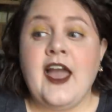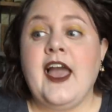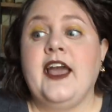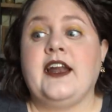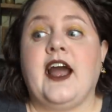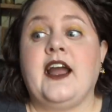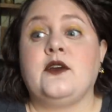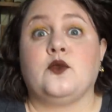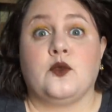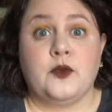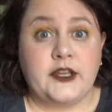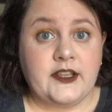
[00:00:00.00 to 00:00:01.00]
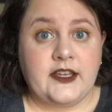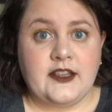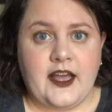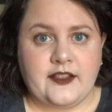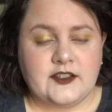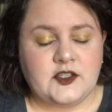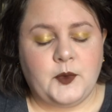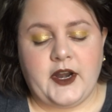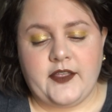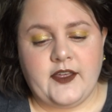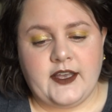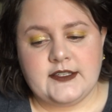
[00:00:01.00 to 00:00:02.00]
And I really like this one.
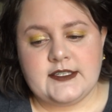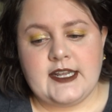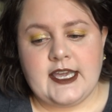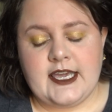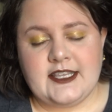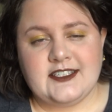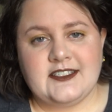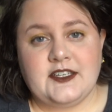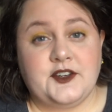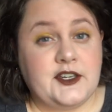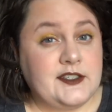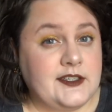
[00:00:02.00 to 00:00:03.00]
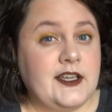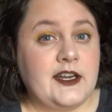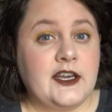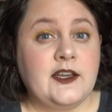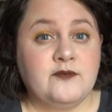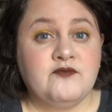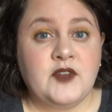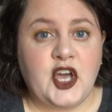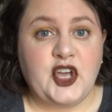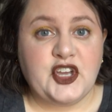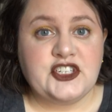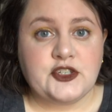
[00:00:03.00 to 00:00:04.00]
I think it's taking the series in a
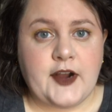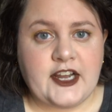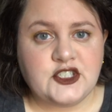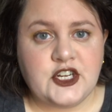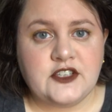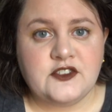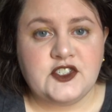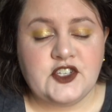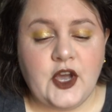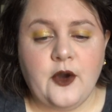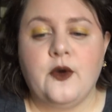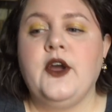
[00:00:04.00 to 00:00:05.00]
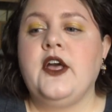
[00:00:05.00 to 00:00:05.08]
good direction. So